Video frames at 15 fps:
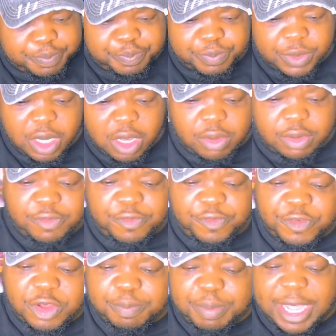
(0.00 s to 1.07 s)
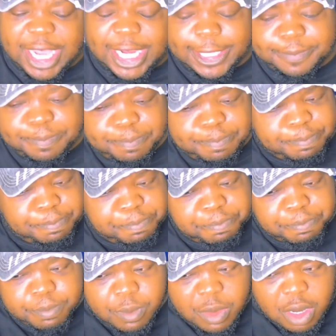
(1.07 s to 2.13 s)
on the front palate,
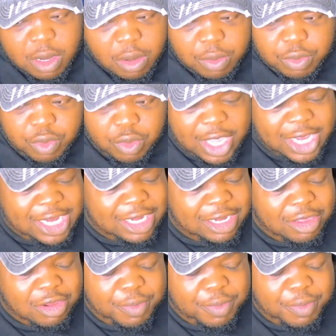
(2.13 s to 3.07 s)
you get a little bit